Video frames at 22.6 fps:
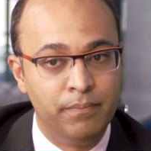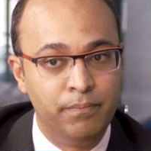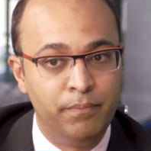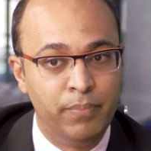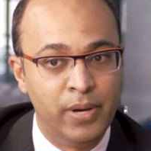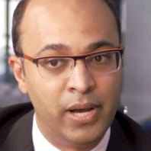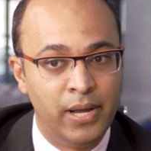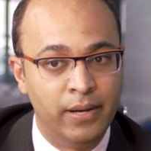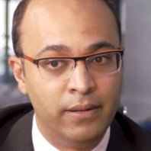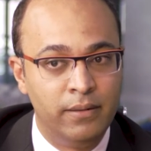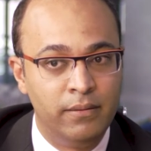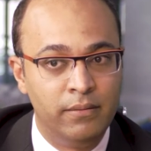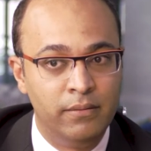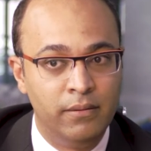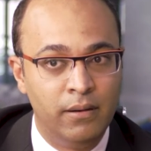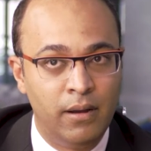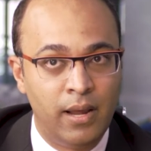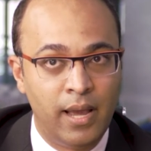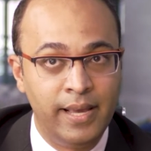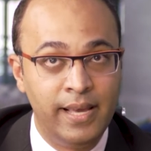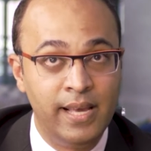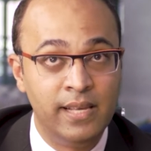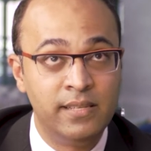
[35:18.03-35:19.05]
But
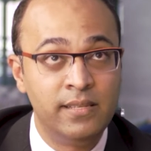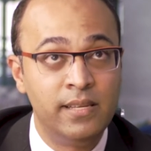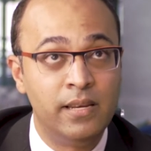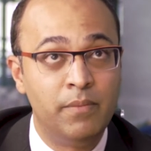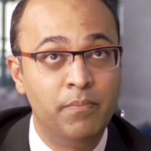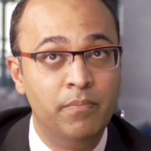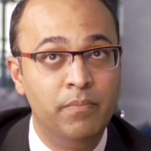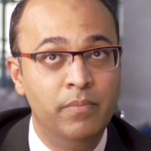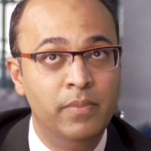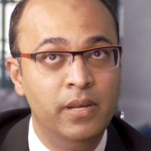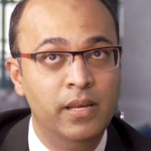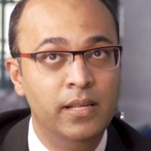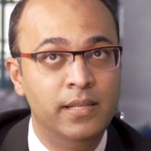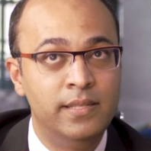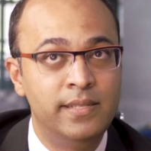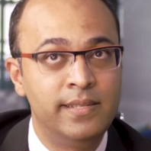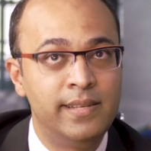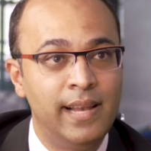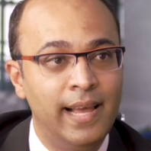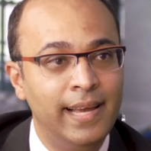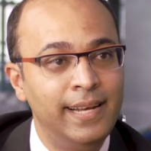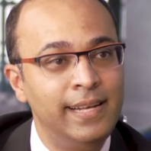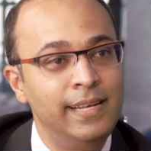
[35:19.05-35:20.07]
I guess it's
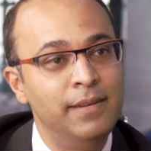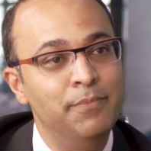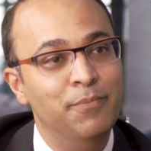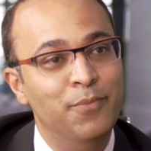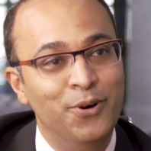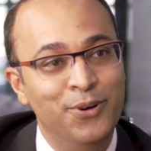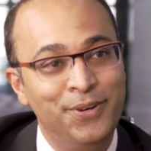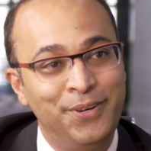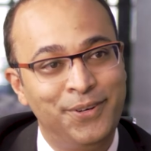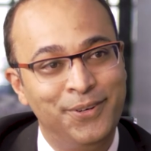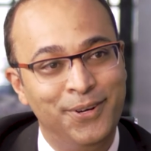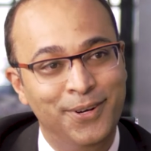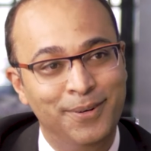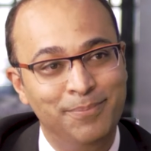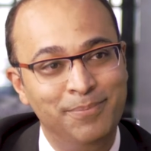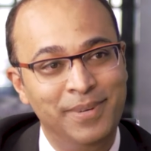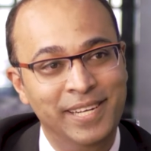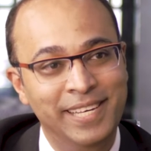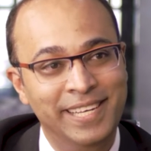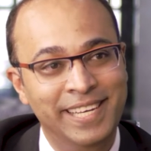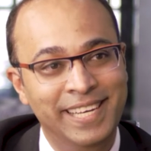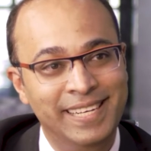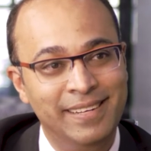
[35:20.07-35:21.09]
slightly more
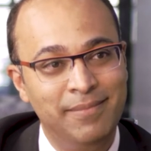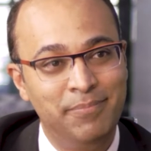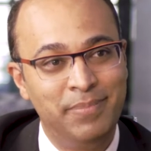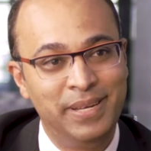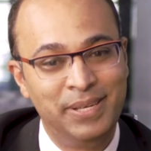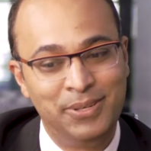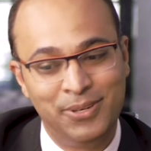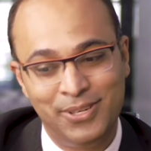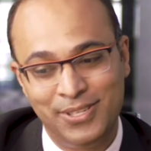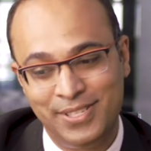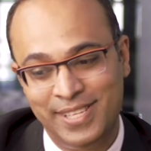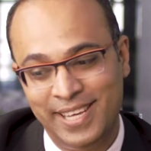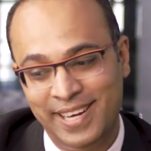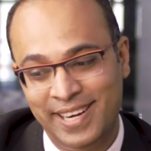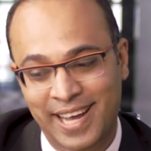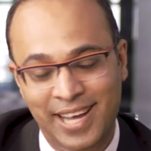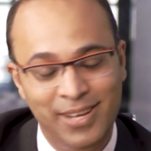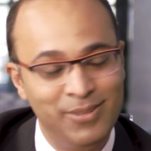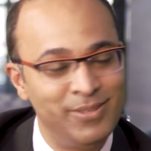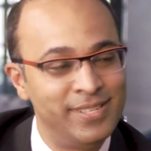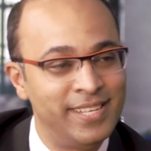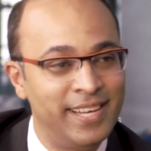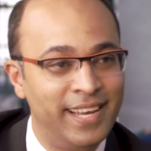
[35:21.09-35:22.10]
complicated because they're
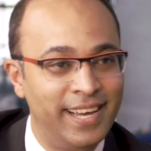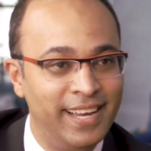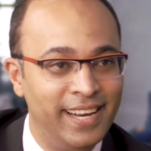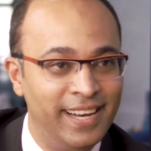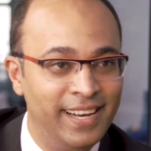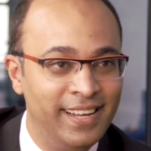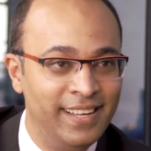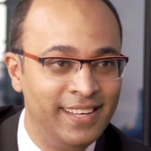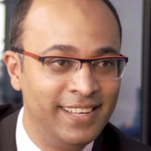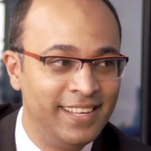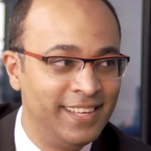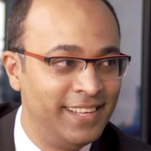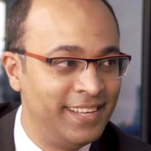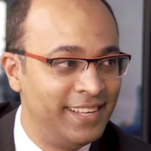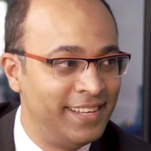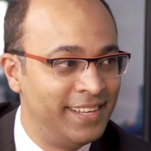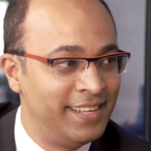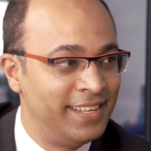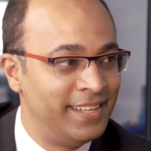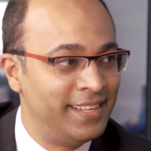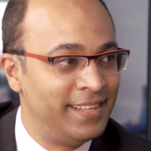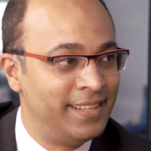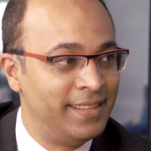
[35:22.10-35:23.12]
outside
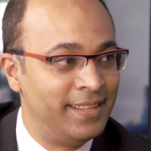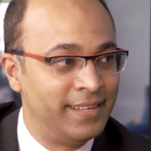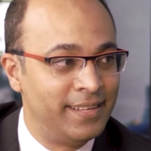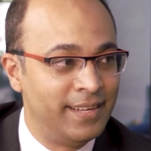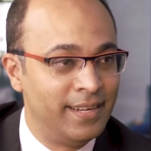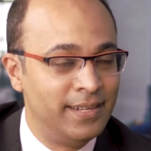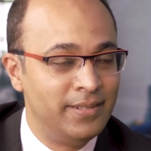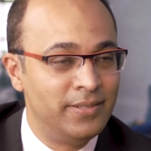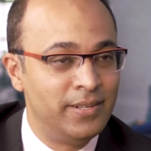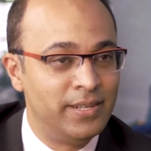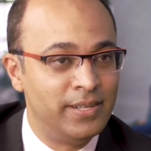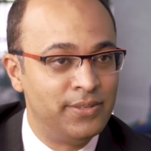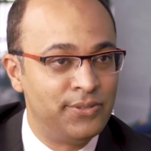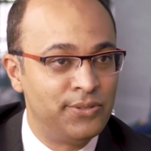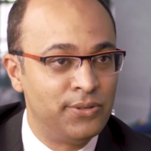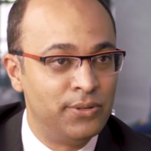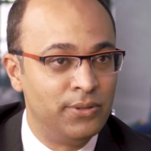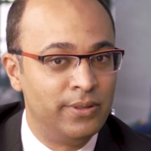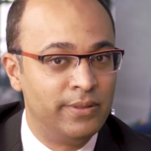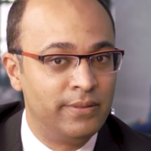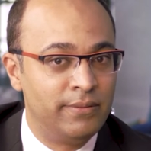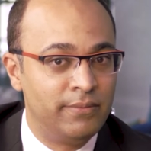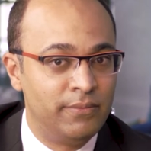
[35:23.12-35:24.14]
the country.
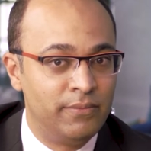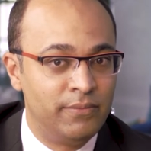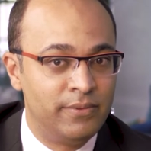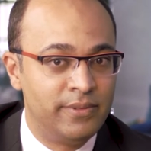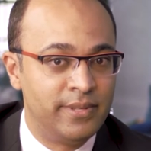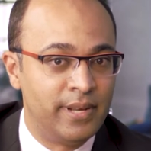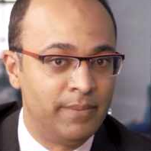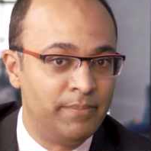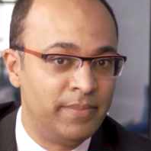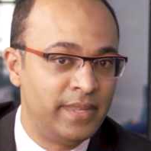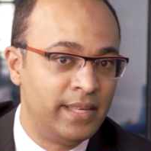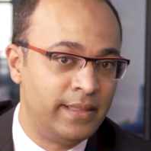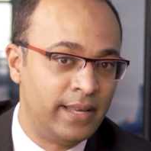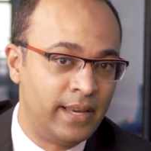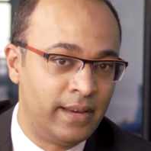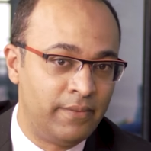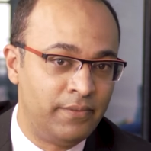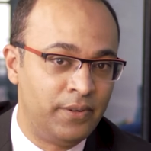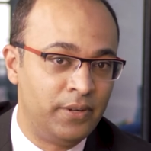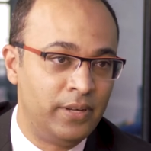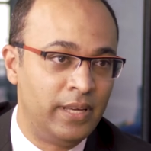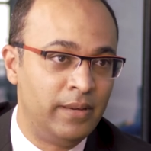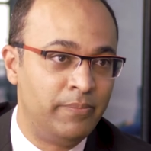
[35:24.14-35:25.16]
So something they
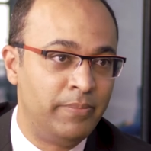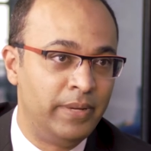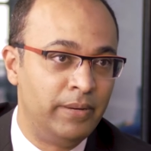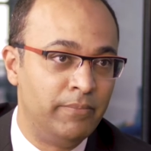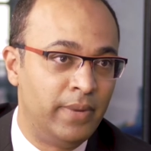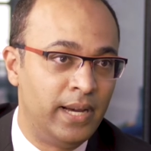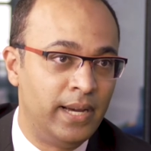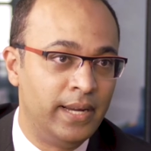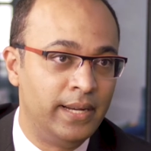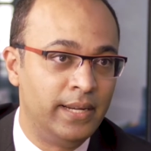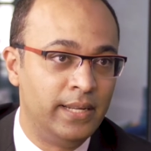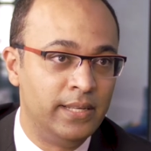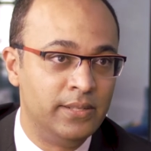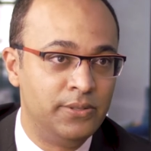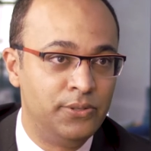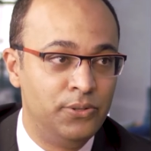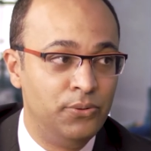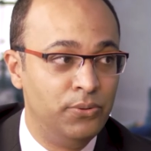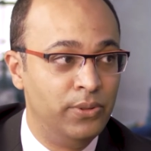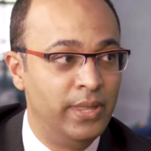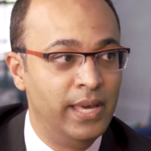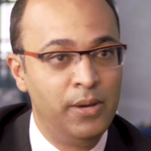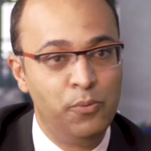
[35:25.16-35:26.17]
have to keep in mind is,
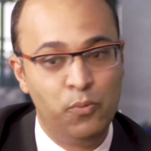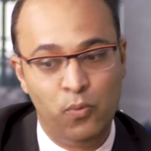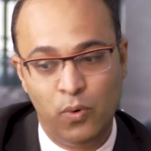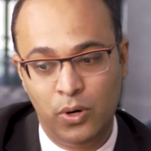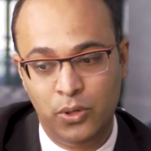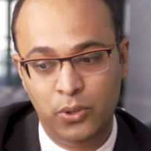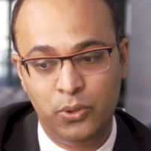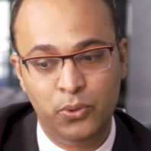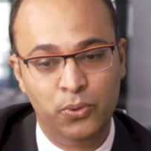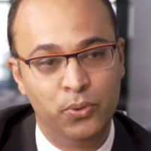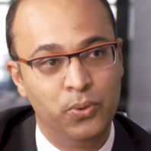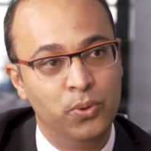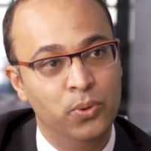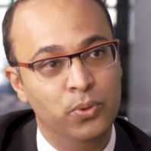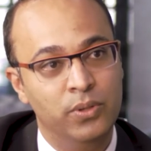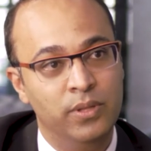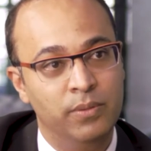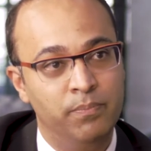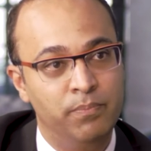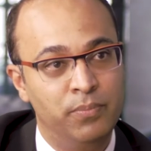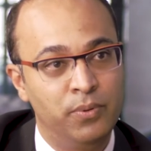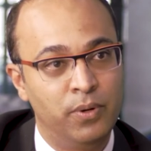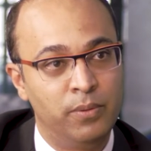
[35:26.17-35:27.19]
do they want to own
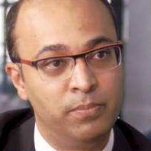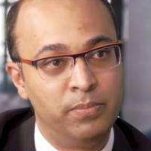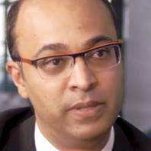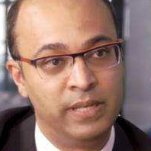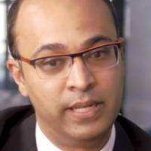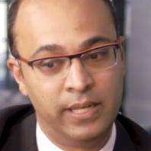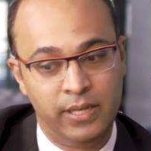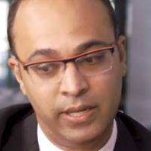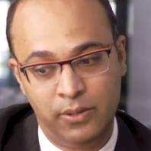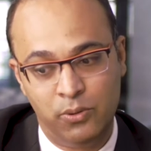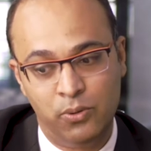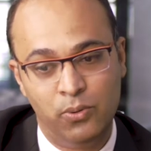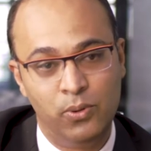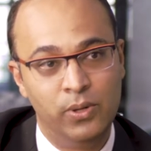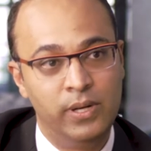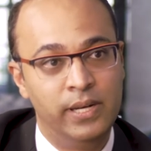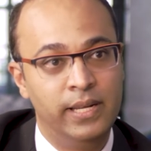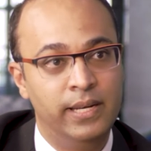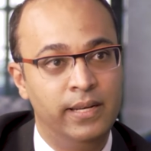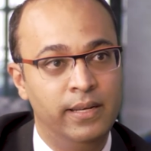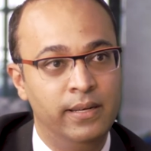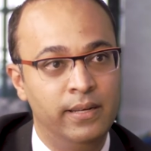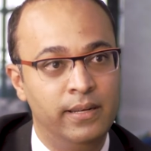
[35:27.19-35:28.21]
the property and hold
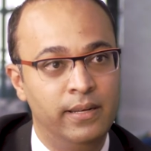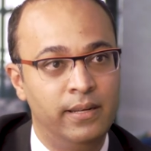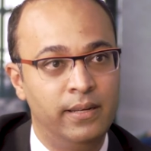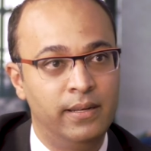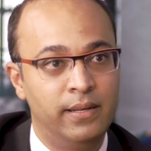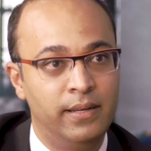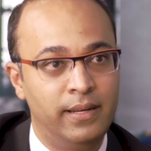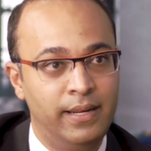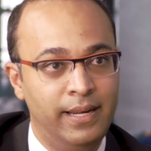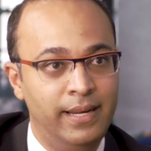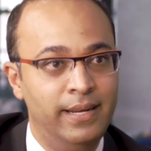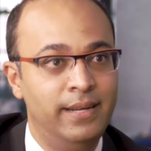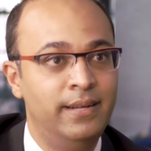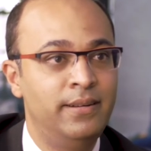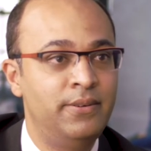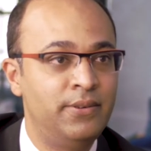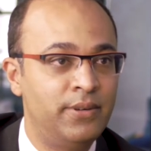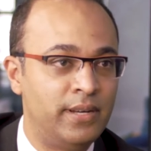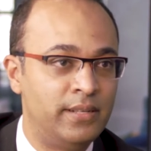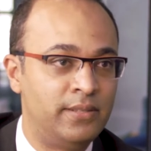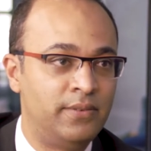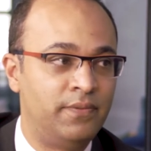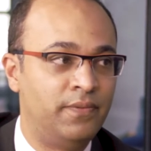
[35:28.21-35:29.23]
it in
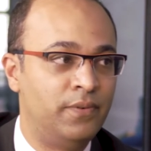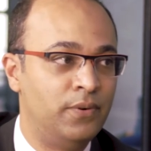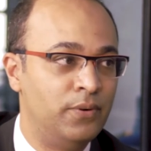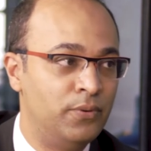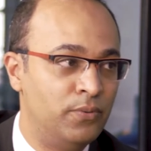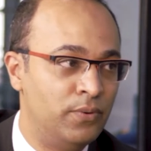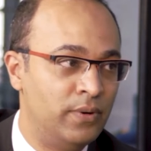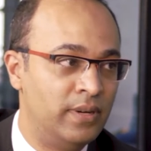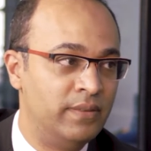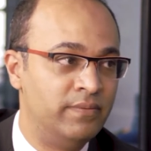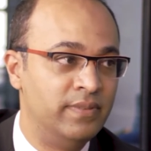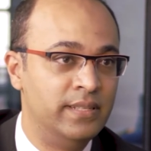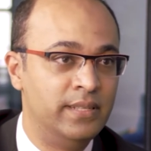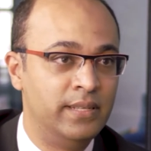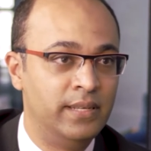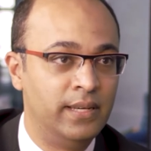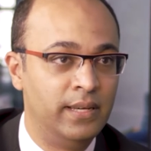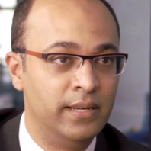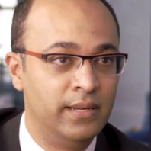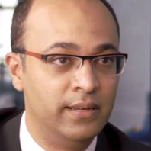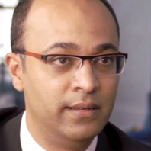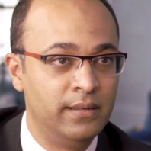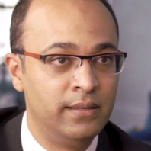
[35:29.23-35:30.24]
trust for whoever's here?